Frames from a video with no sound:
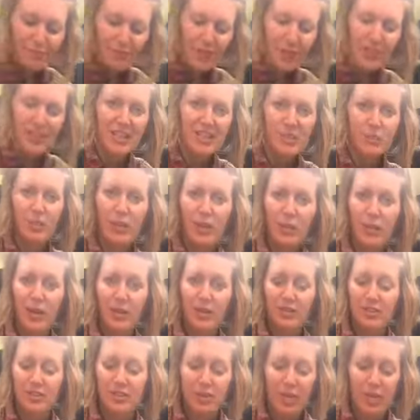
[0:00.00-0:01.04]
that's what I wanted
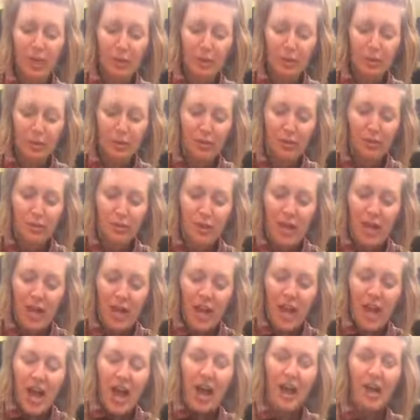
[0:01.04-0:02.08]
to share with you.
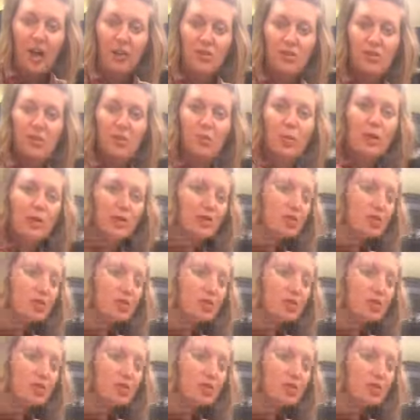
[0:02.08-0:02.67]
I also want to